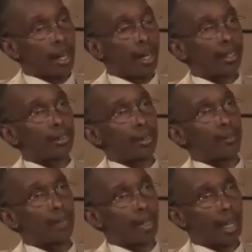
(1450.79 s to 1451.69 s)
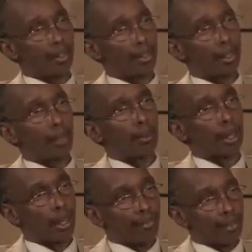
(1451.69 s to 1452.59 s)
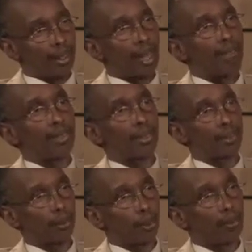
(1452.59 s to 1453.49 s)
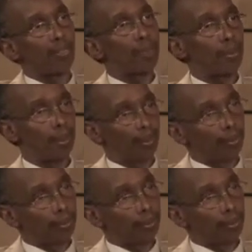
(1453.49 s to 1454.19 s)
RCMP has now a very diverse group of people.